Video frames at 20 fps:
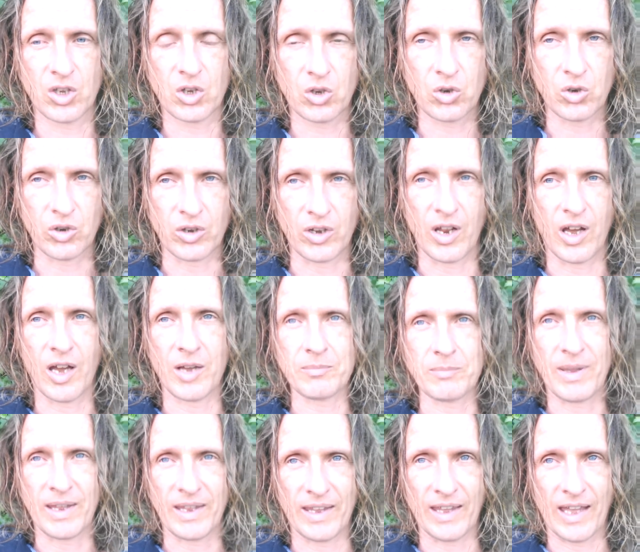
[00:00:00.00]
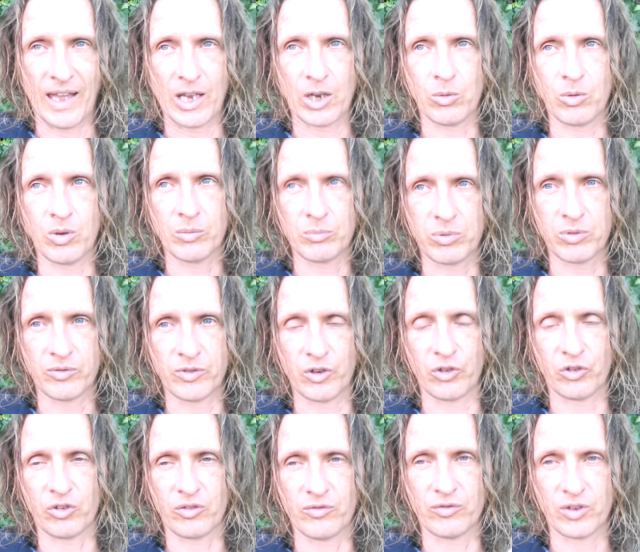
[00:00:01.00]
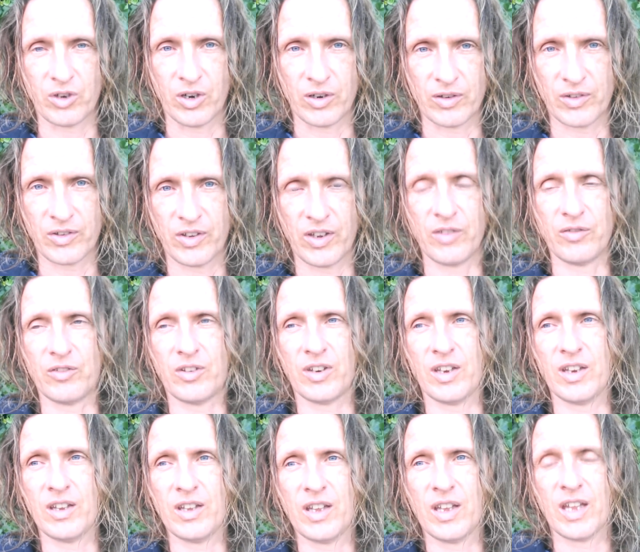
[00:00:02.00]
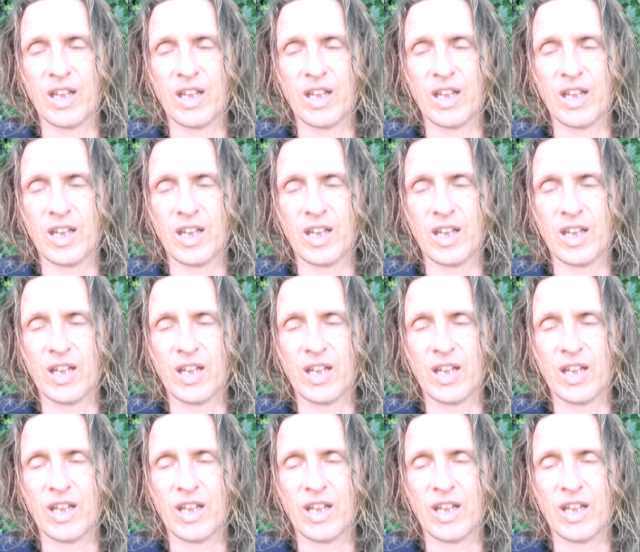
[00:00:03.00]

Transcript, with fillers: could not make adequate provision for our safety